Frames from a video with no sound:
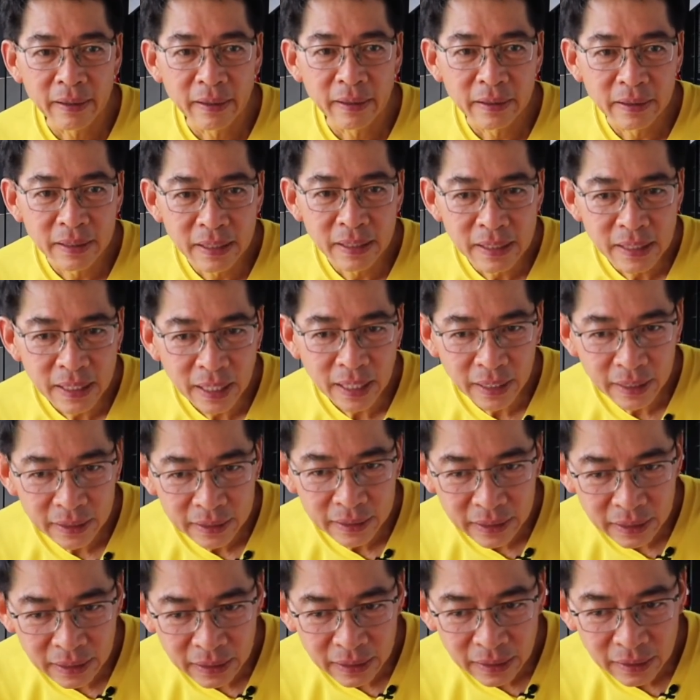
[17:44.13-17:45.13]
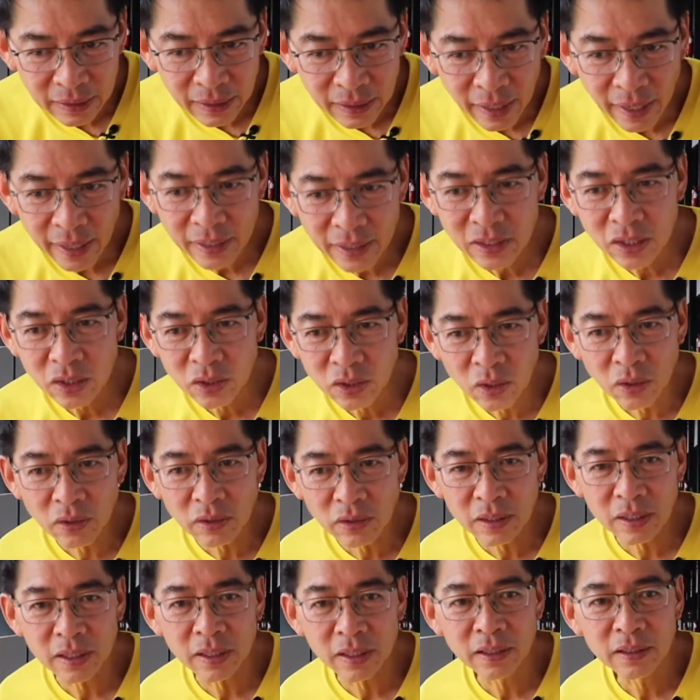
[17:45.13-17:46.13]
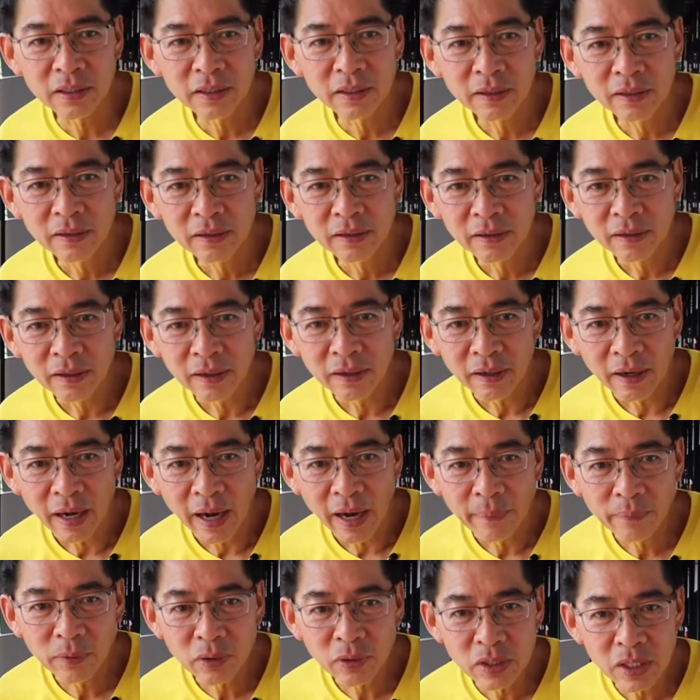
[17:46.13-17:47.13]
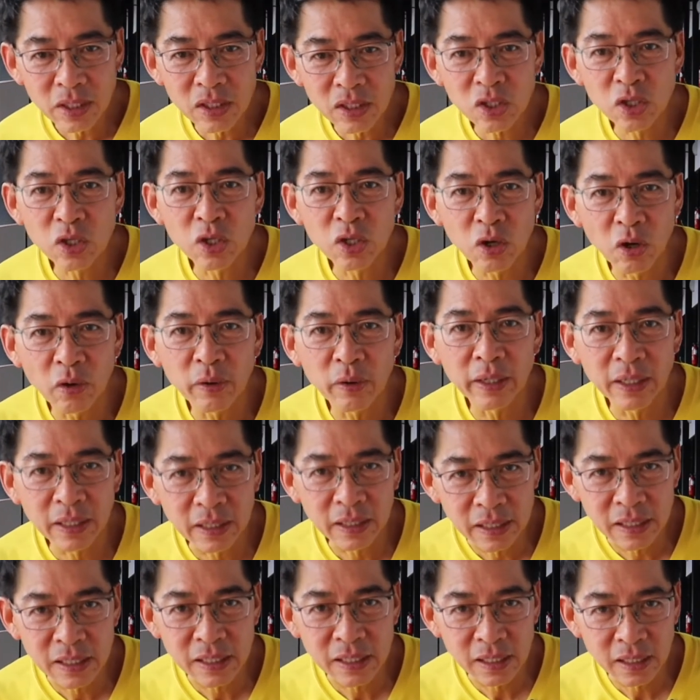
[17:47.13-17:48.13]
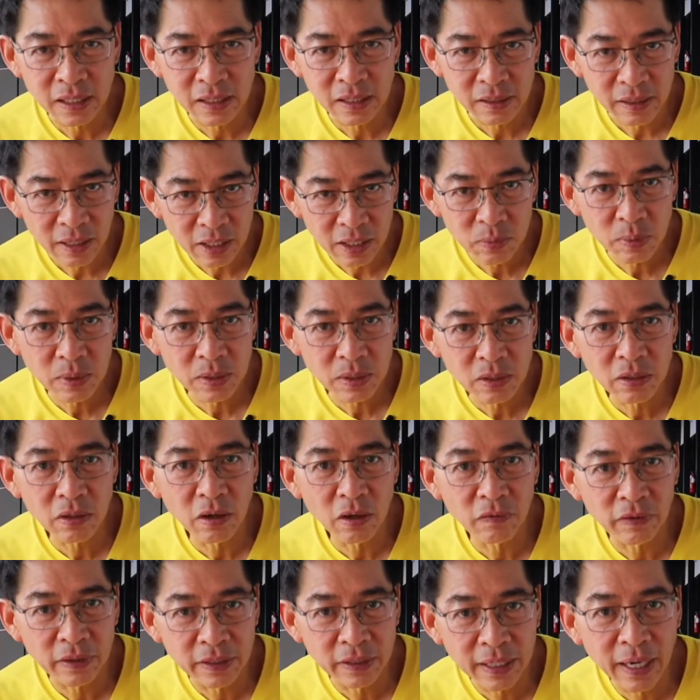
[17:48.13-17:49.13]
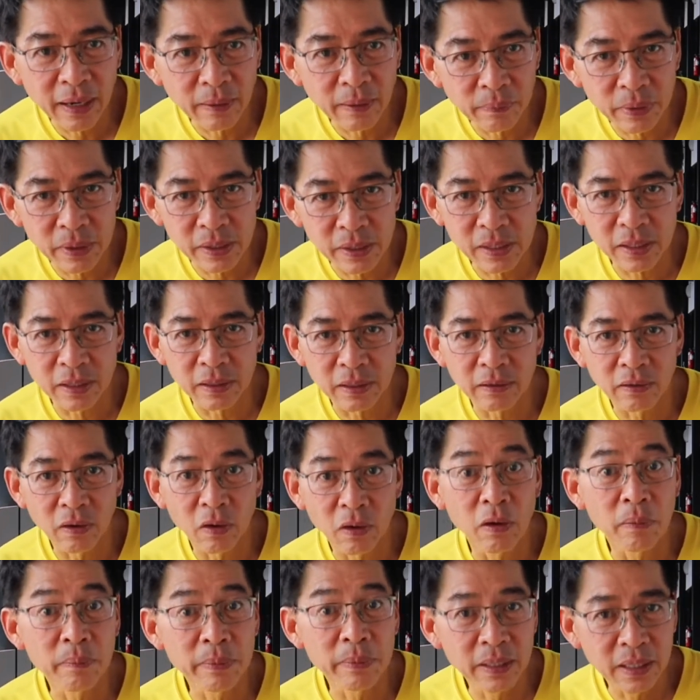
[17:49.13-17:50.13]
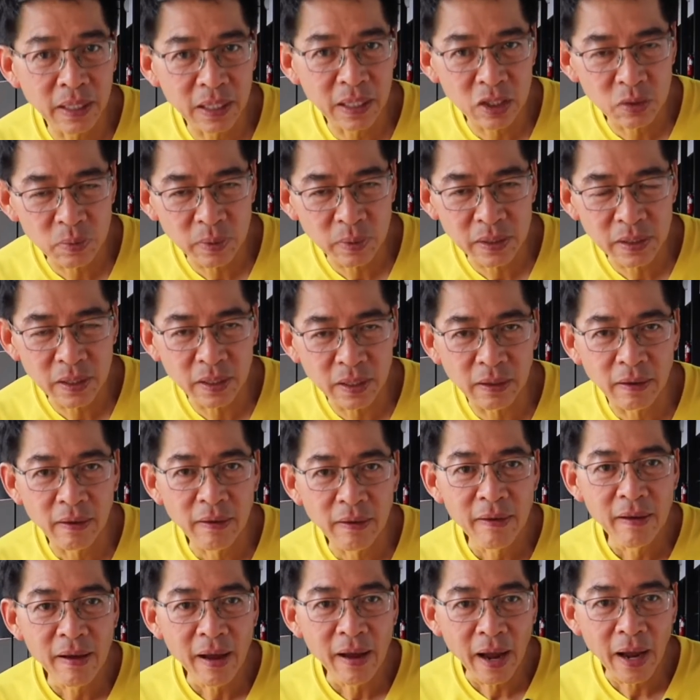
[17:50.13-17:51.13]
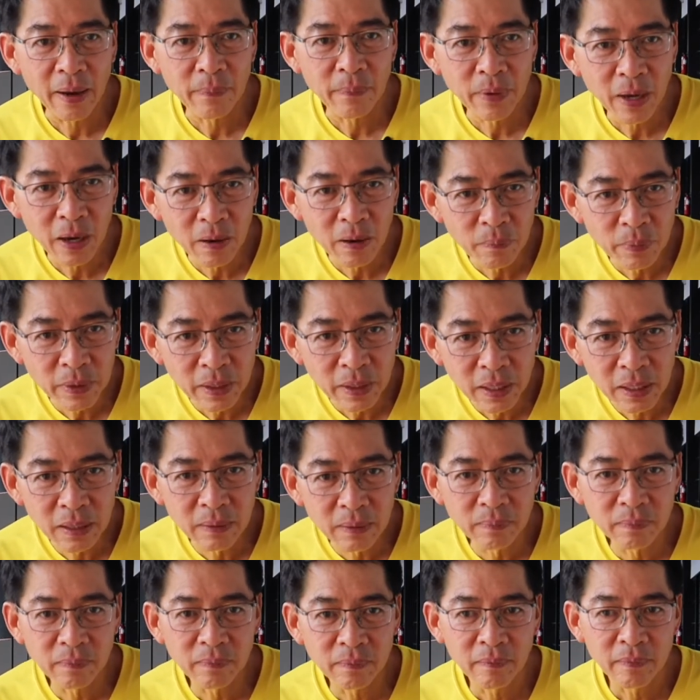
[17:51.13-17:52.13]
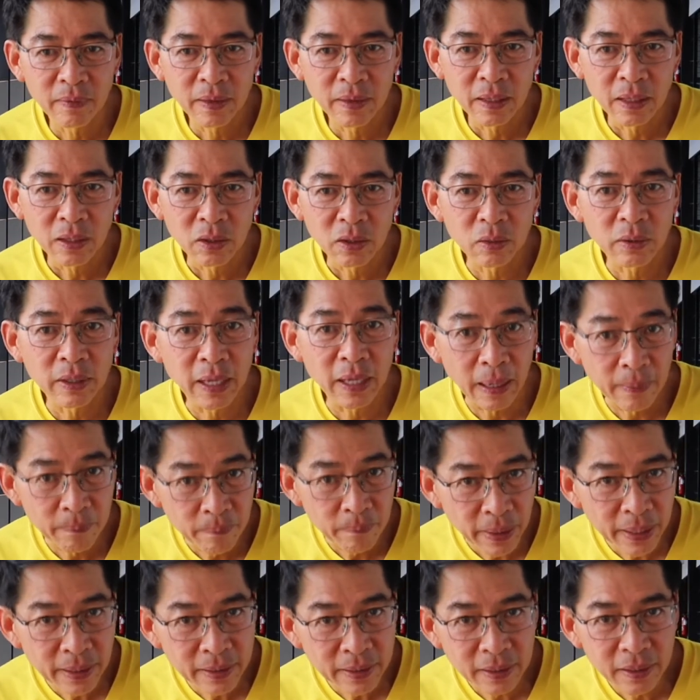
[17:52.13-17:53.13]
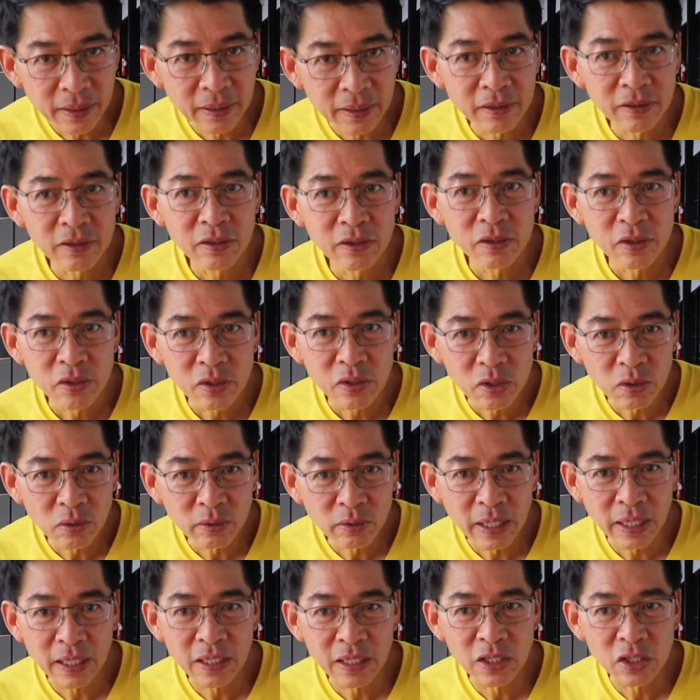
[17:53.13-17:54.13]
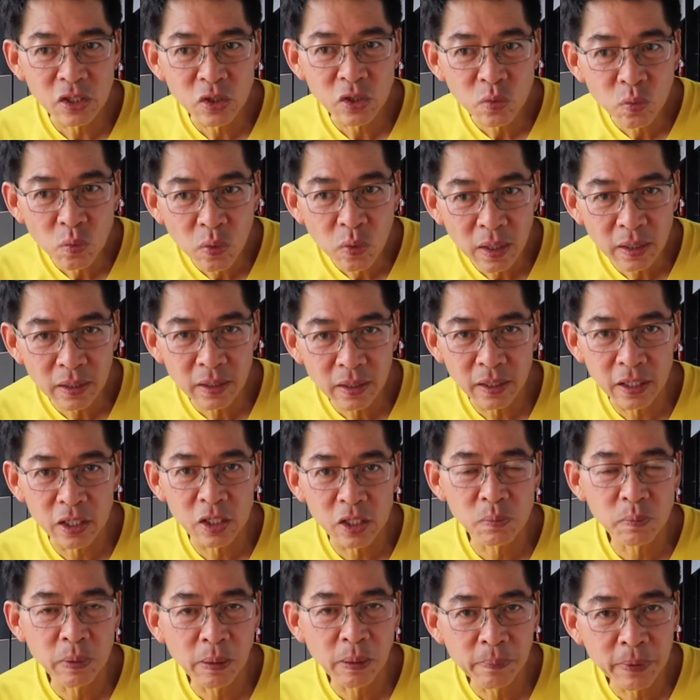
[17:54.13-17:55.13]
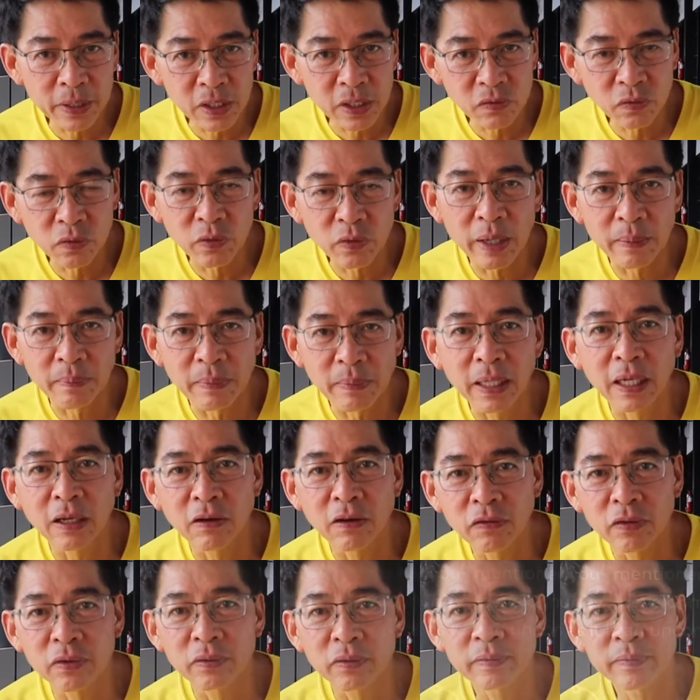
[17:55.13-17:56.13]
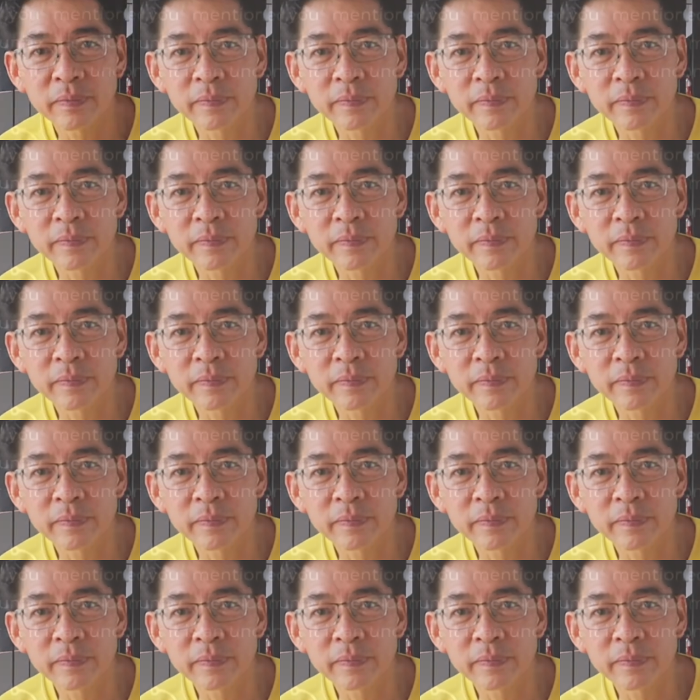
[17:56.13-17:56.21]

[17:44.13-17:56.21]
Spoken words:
these are as a doctor, I'm not just curing a disease, especially of a young person or middle-aged person. I'm helping him to get better so that his work is purposeful and meaningful.